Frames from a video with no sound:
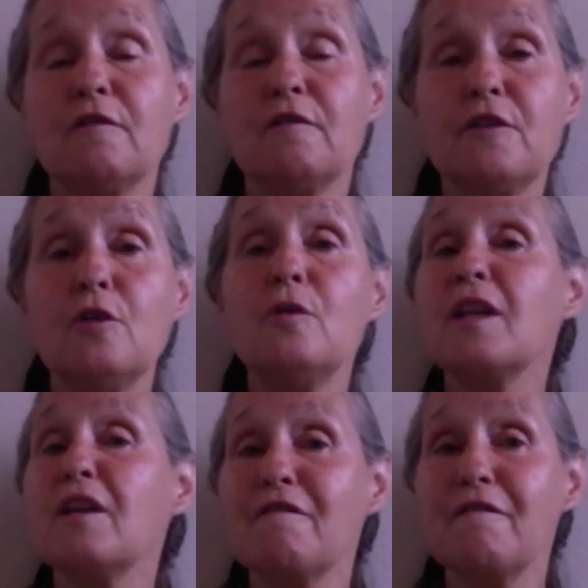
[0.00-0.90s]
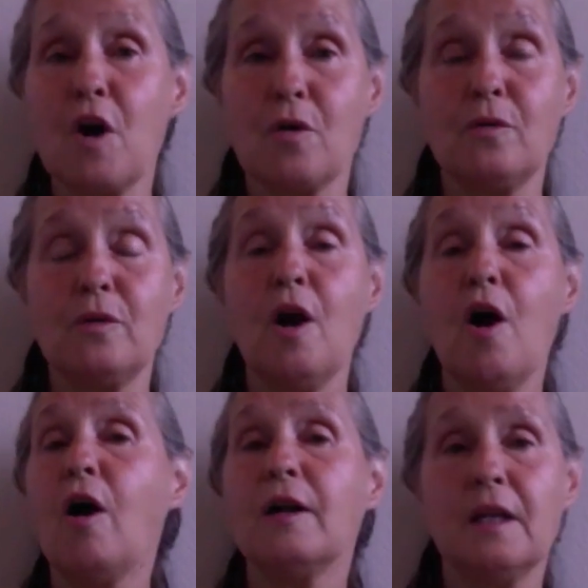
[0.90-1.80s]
a view, and a vote on